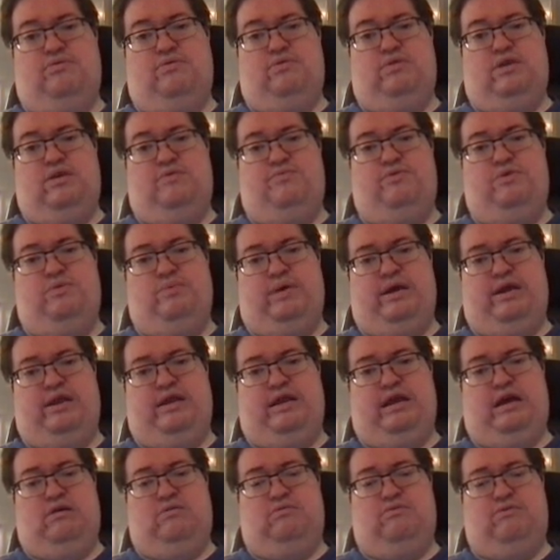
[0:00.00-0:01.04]
If we write it
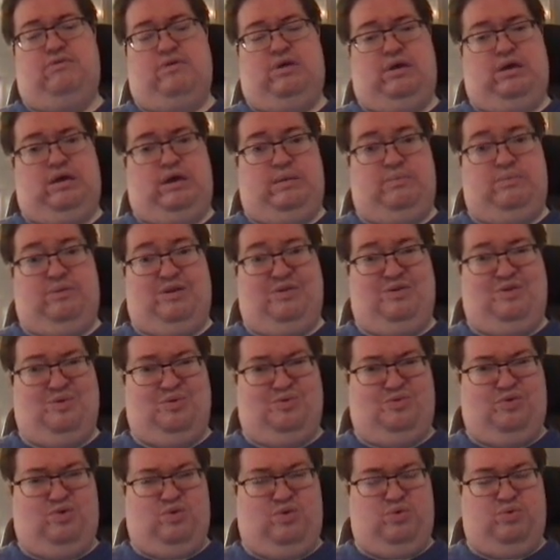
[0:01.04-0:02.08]
out, I'm not going
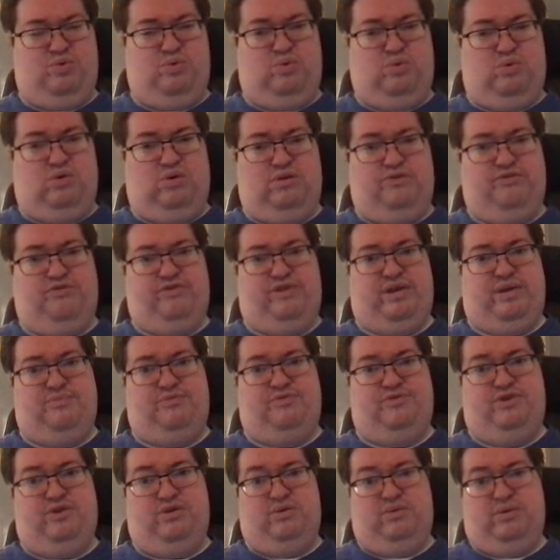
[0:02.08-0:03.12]
to go through all the steps
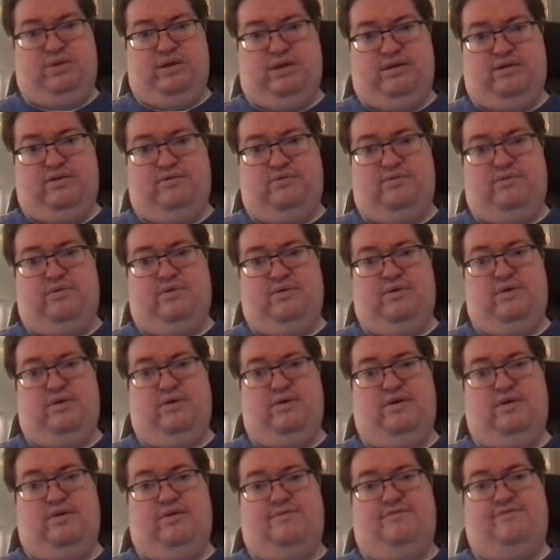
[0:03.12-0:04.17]
here. They're
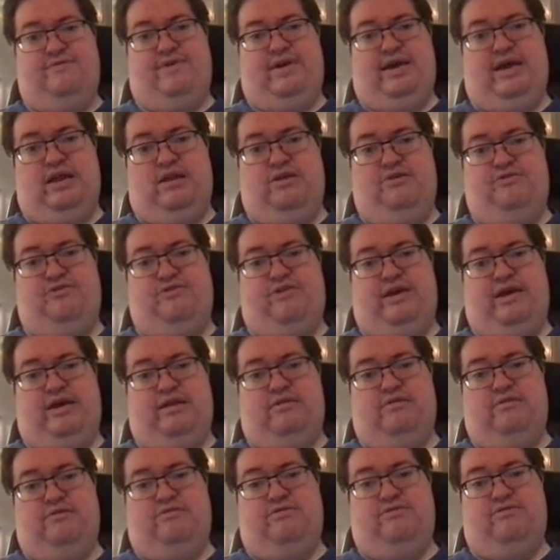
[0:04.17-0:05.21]
fairly
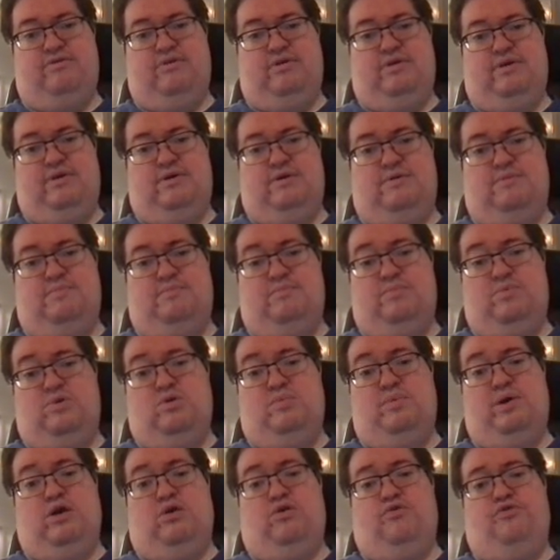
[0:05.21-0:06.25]
standard. You
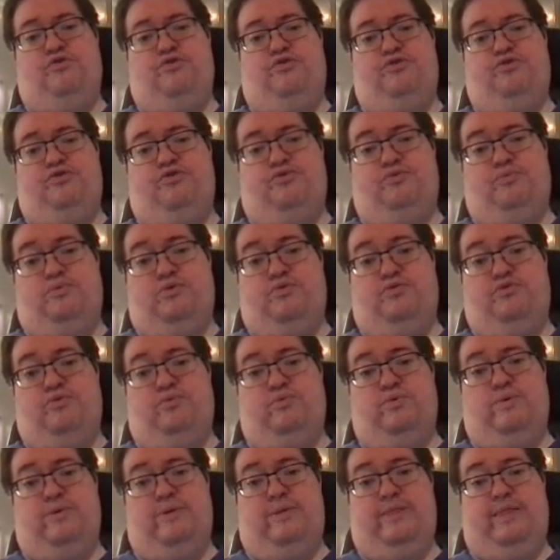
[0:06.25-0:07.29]
may also just want to,
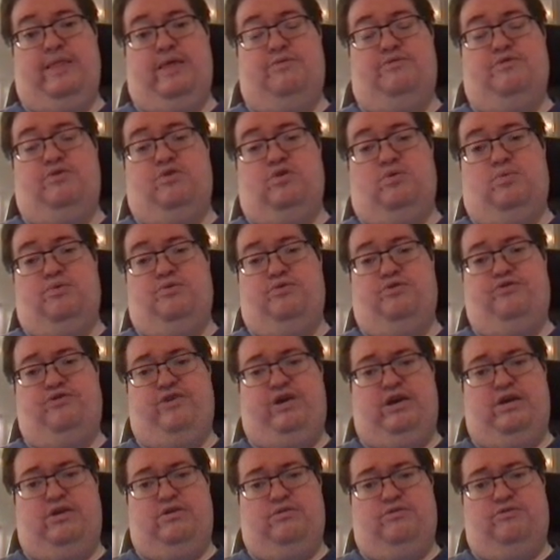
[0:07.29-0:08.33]
if you don't want to
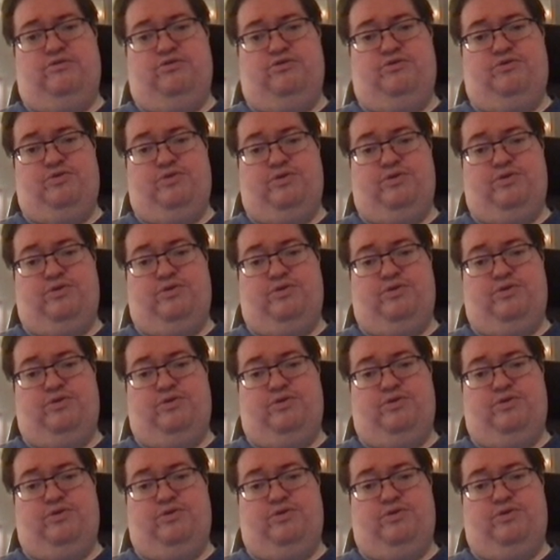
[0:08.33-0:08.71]
check, you just